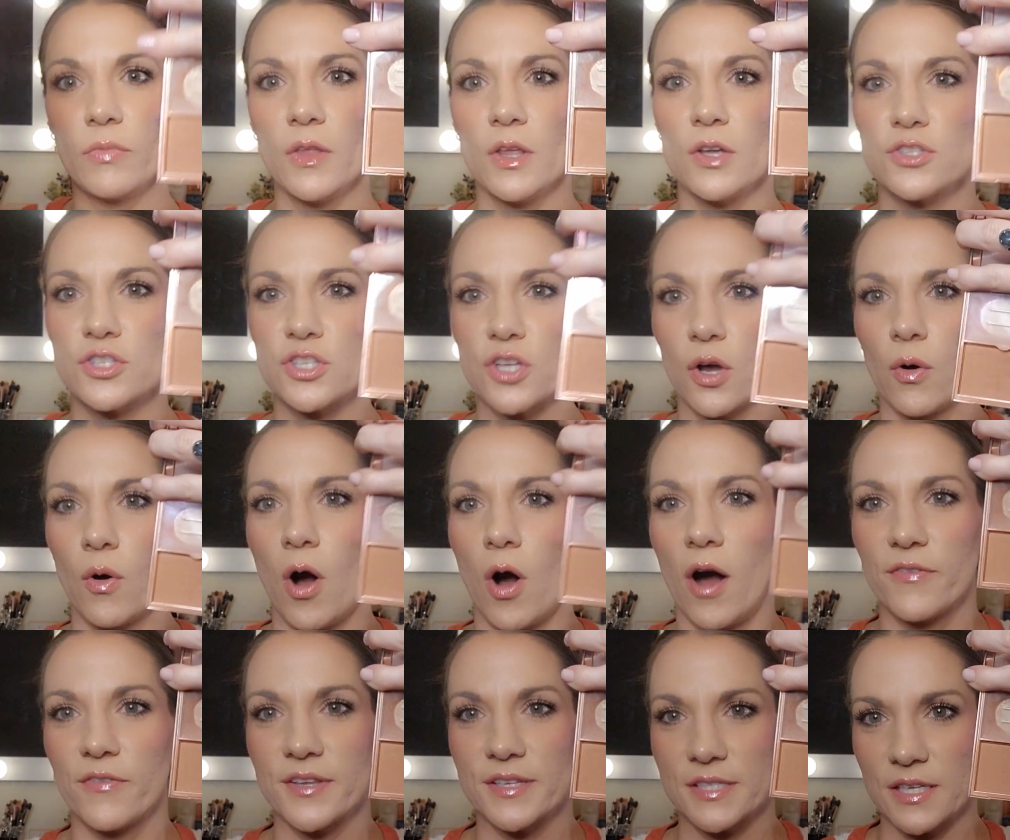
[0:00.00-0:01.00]
So
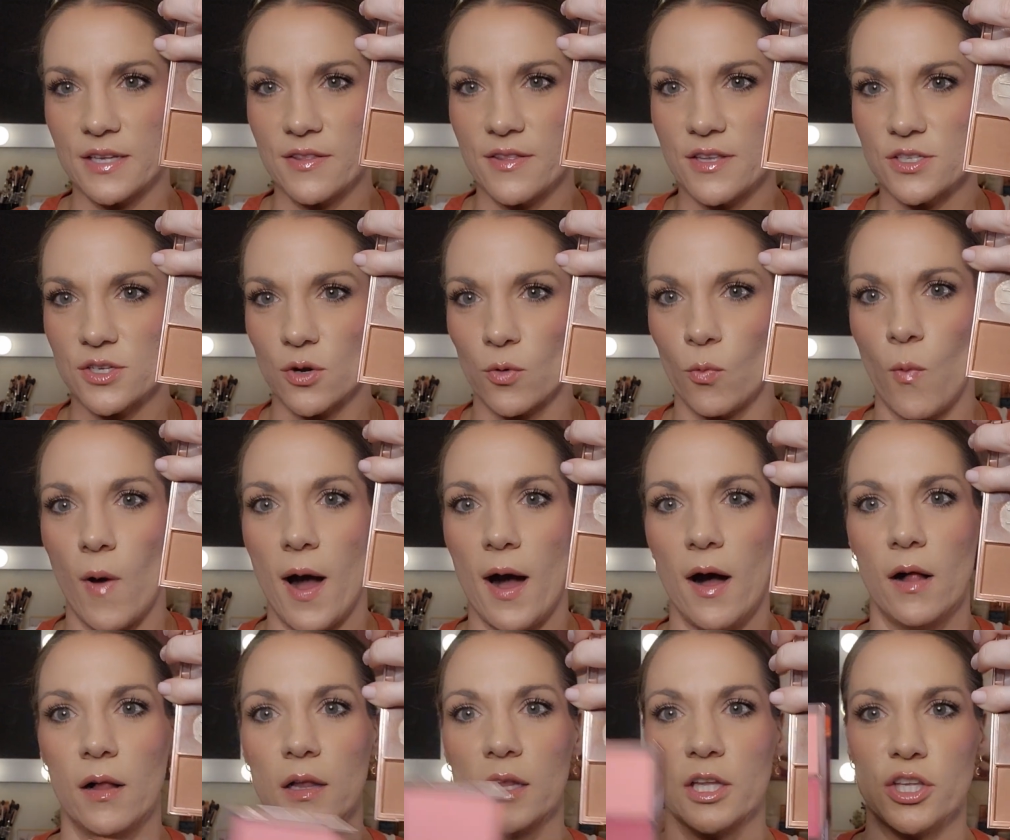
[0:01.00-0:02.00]
obviously these are
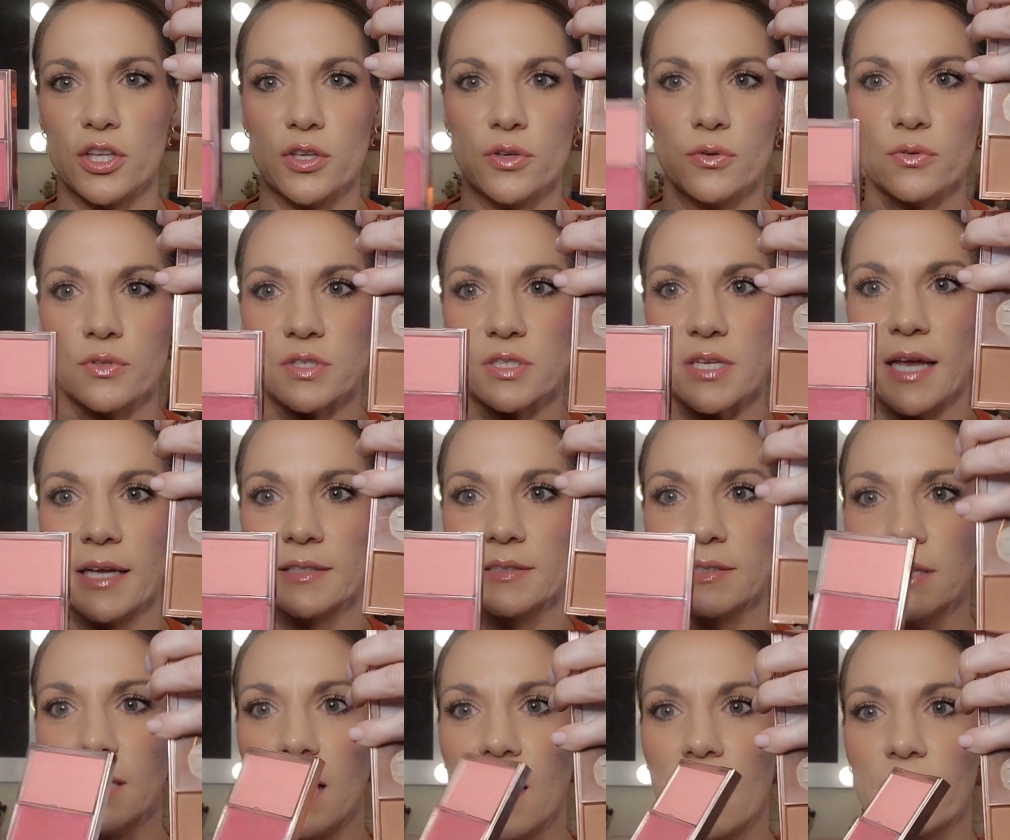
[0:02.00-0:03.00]
well used and
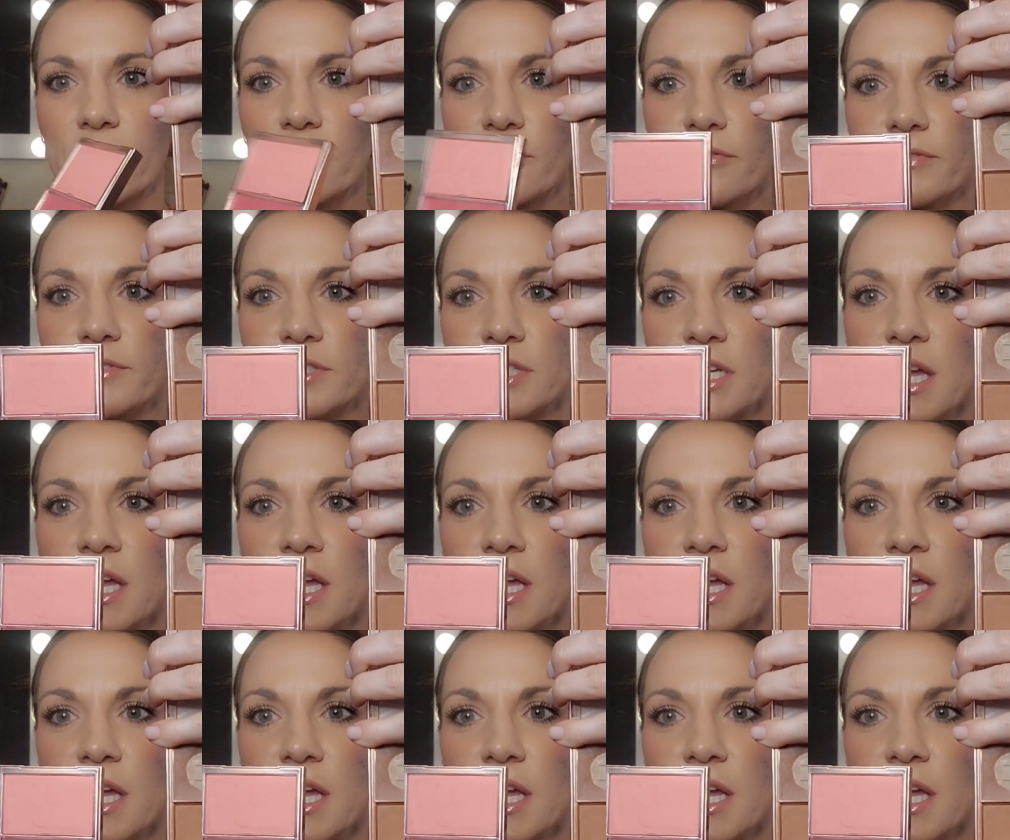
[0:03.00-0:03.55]
loved.